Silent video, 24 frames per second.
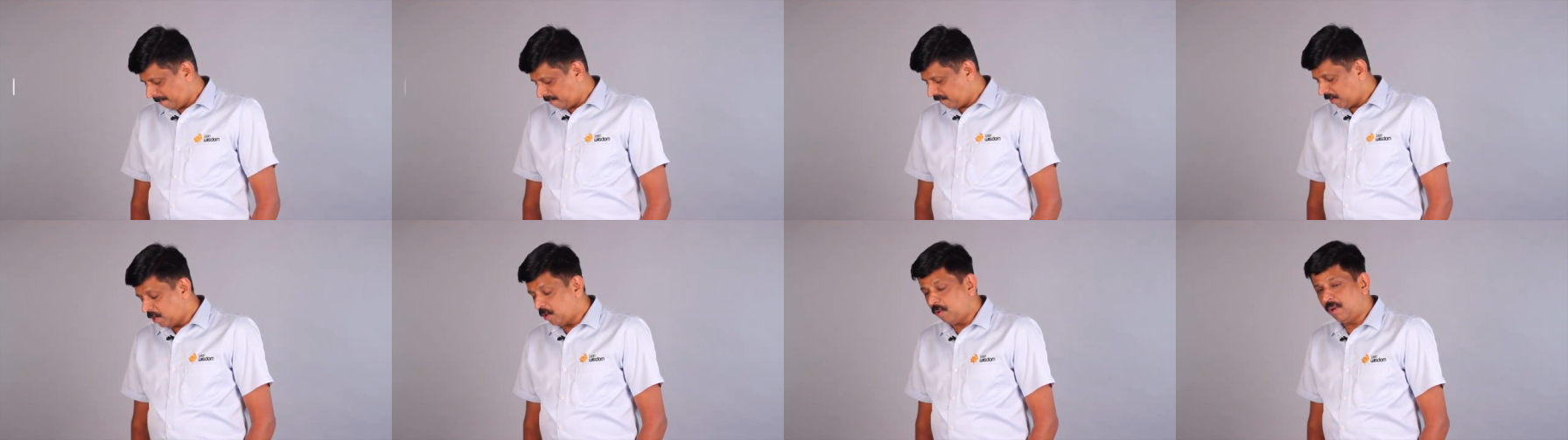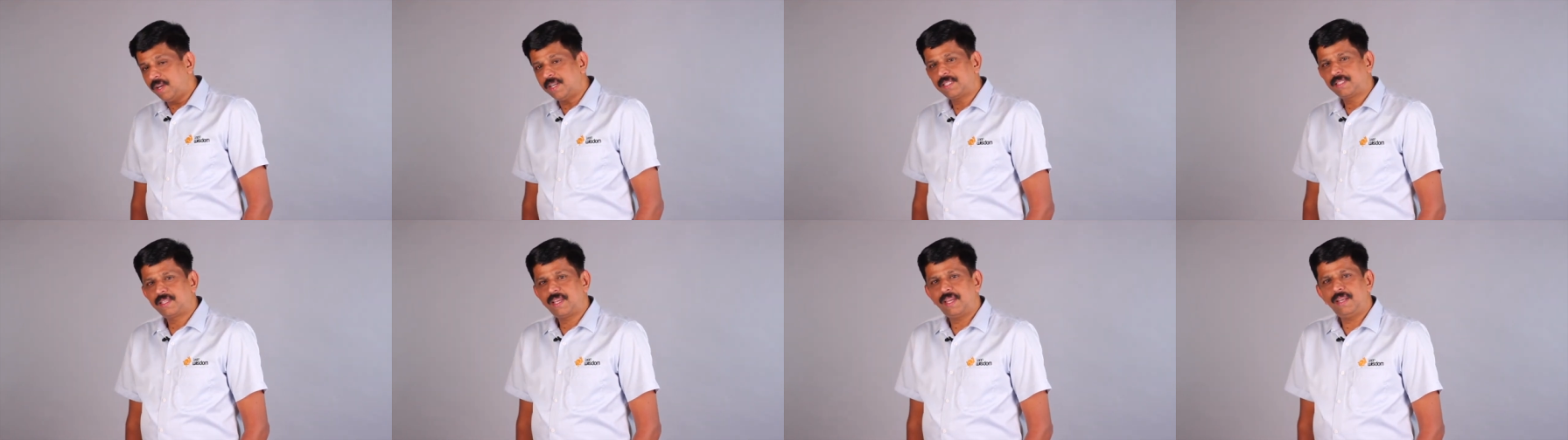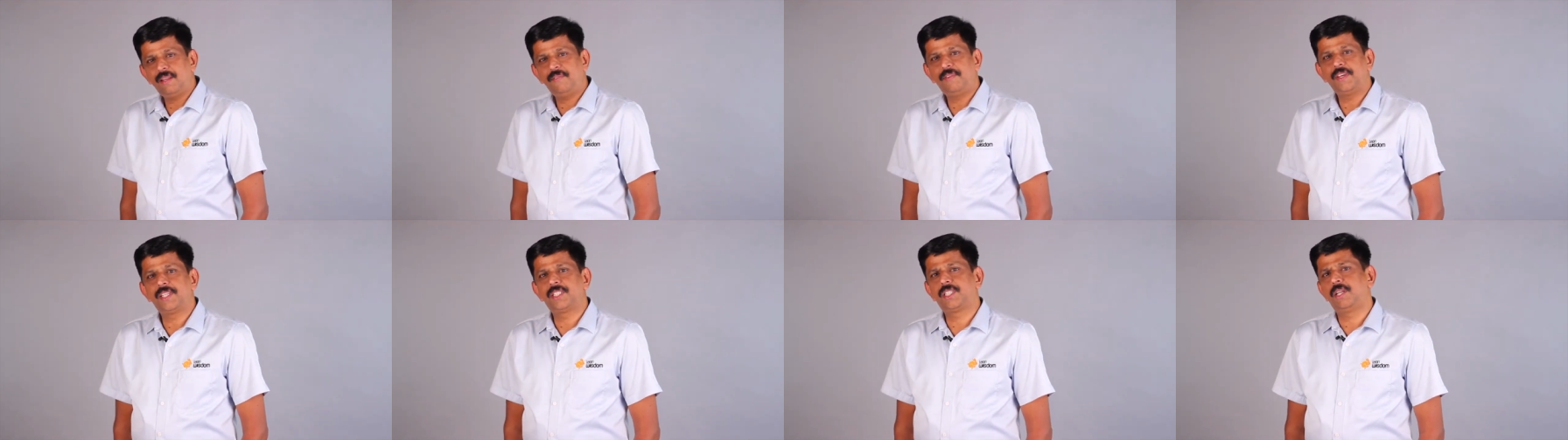Now let's kind
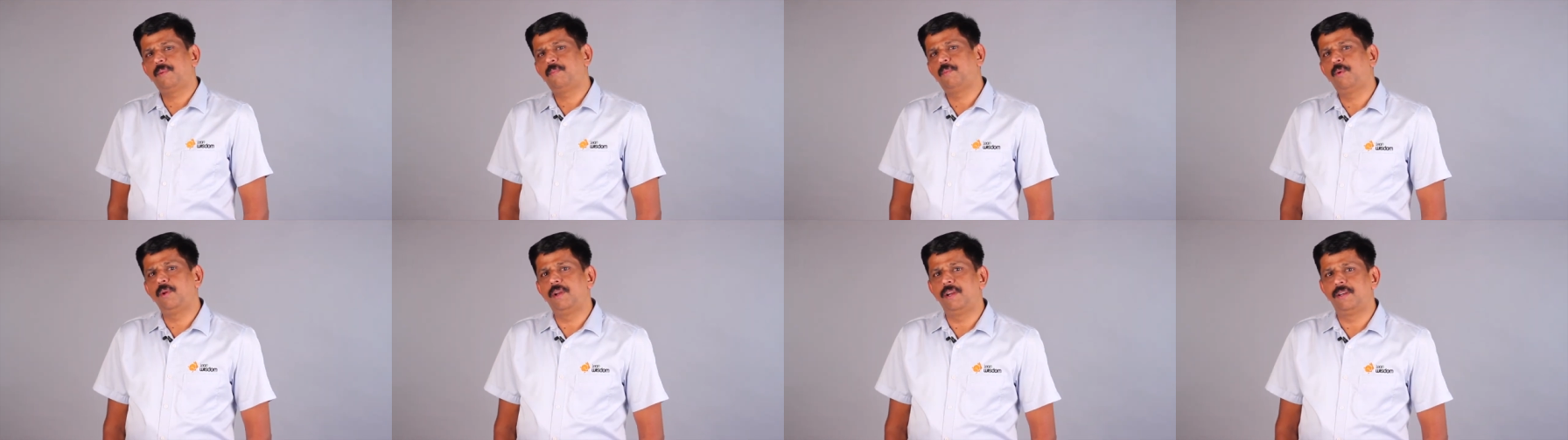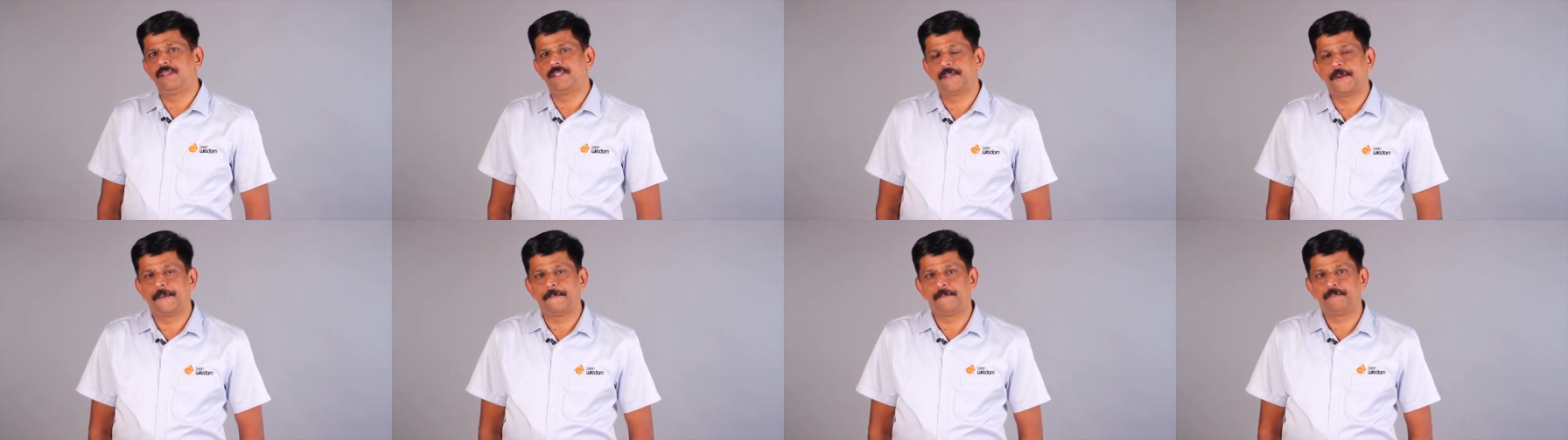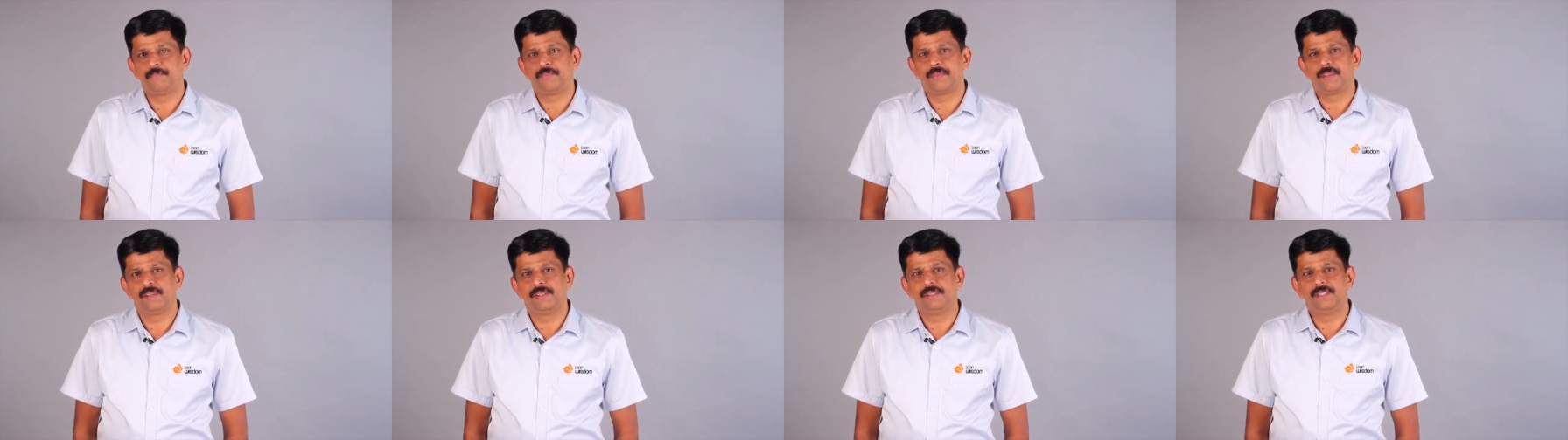of extrapolate.
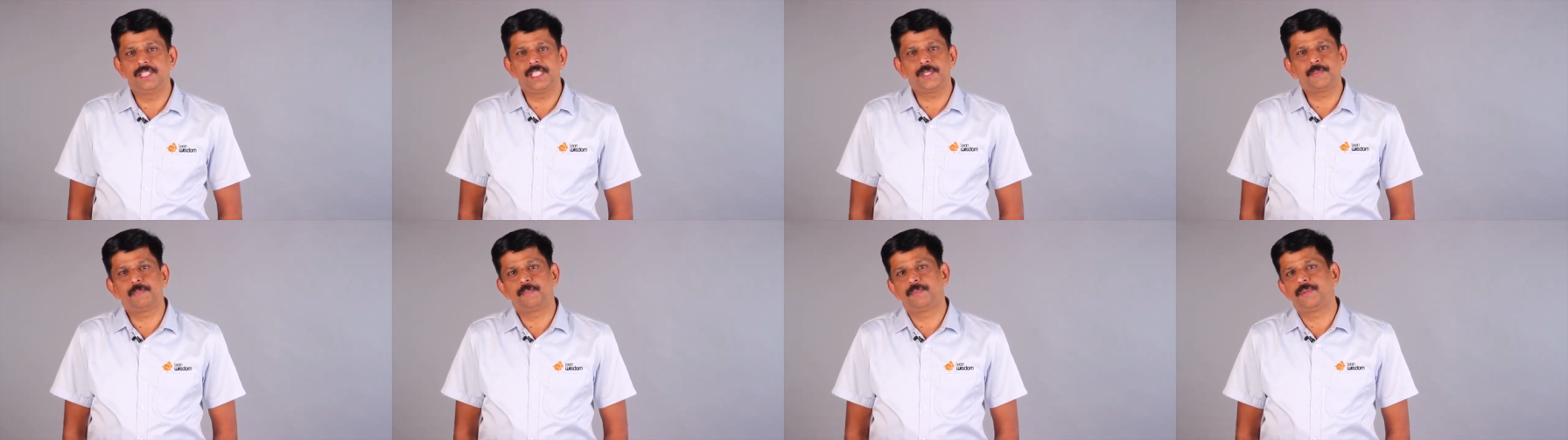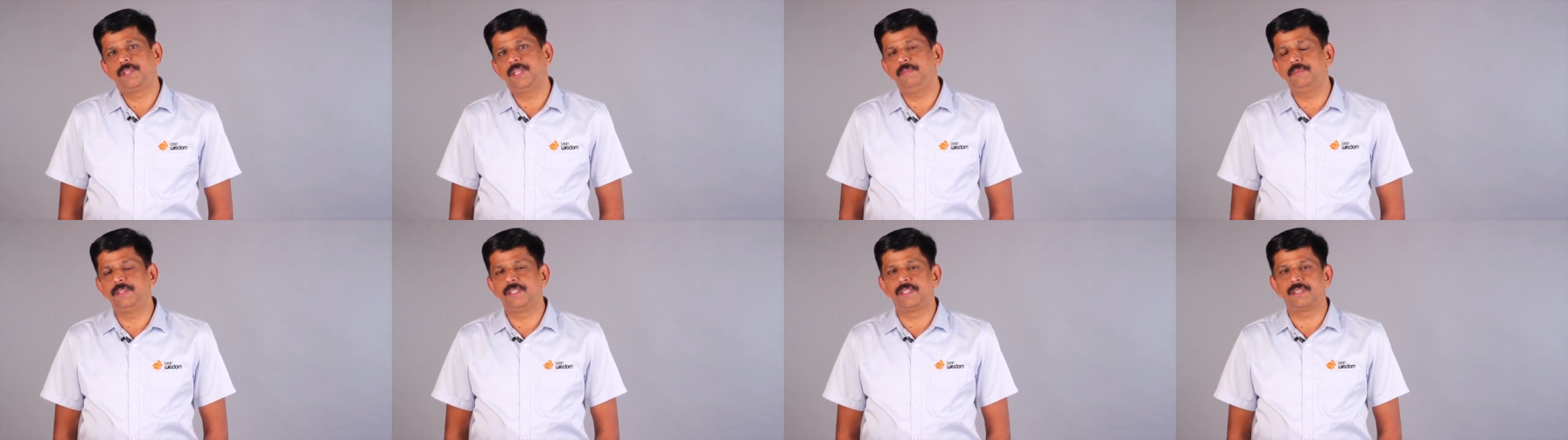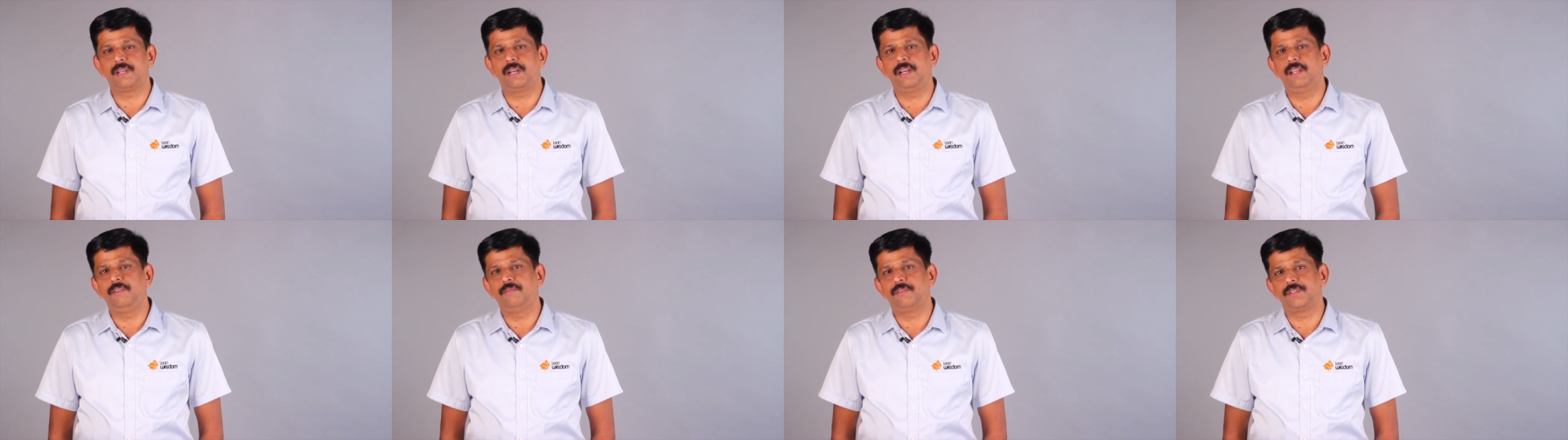This team is
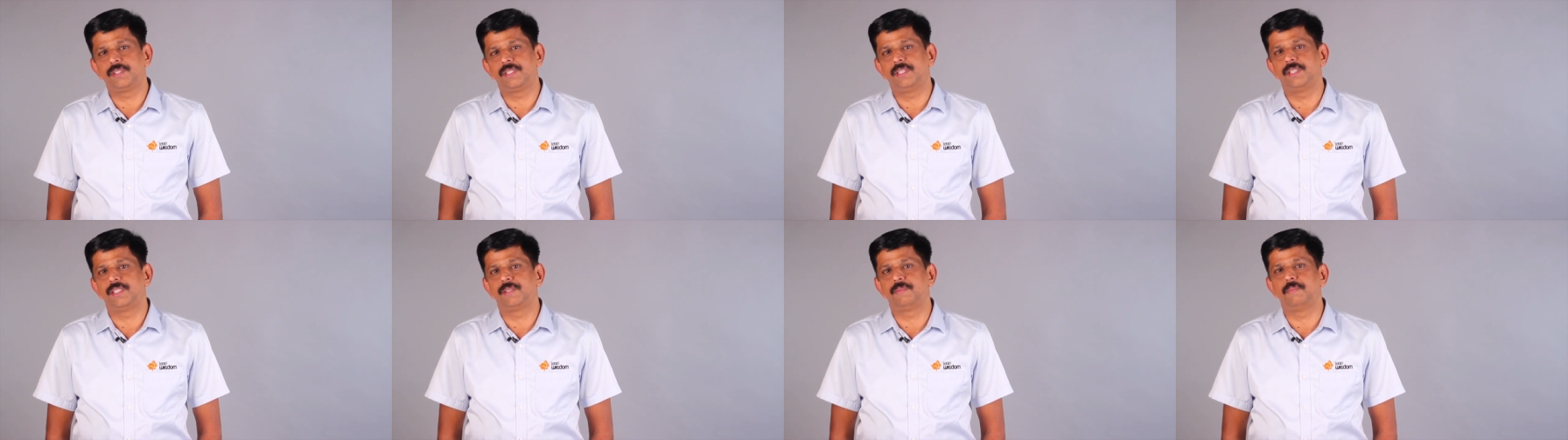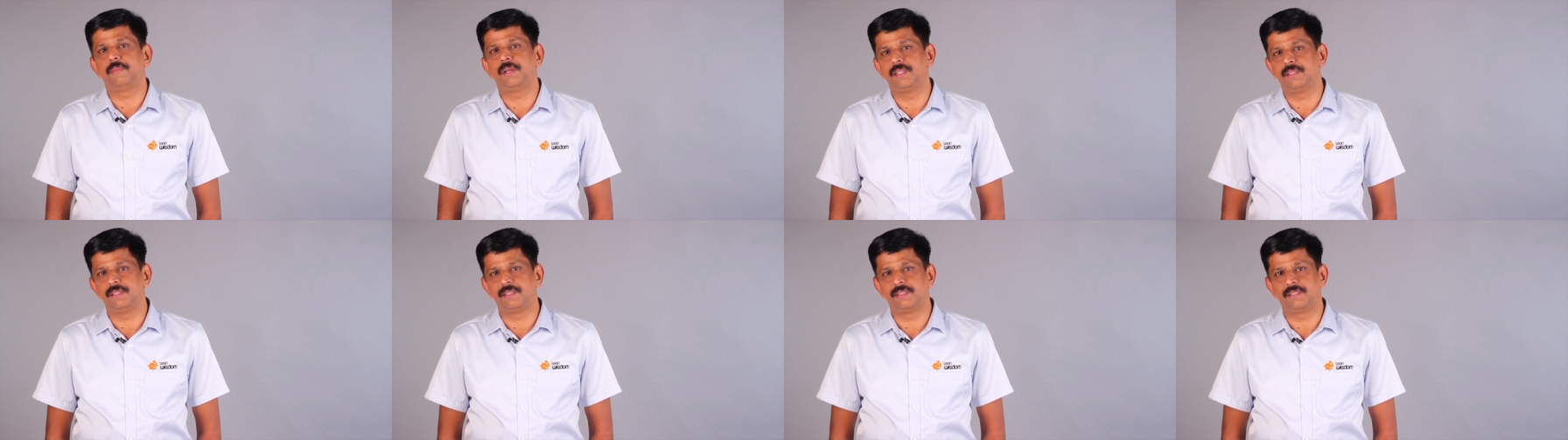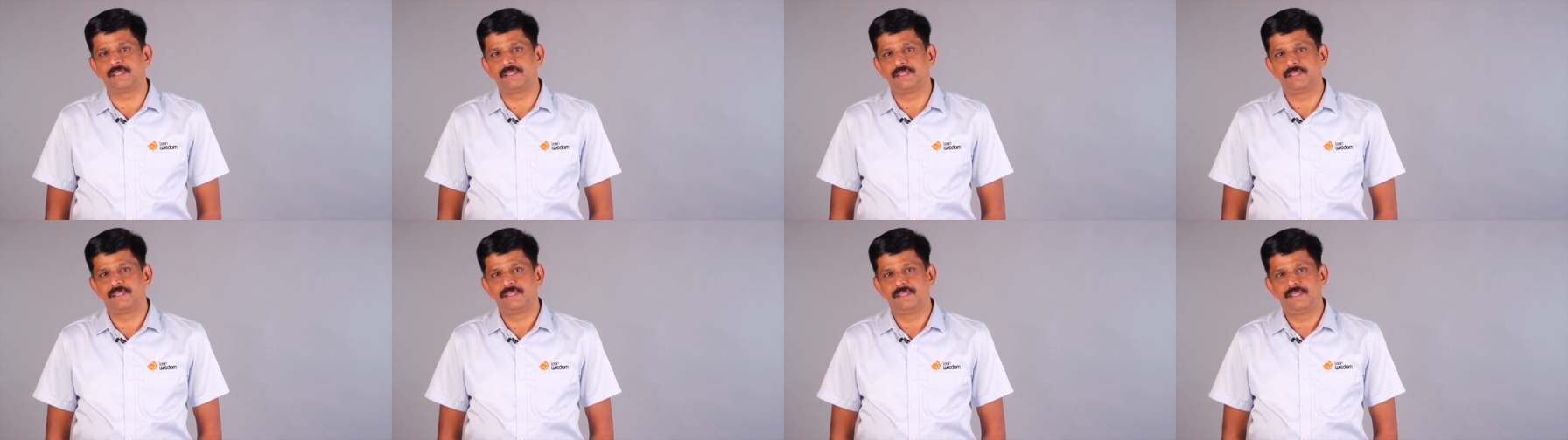running for 6 months,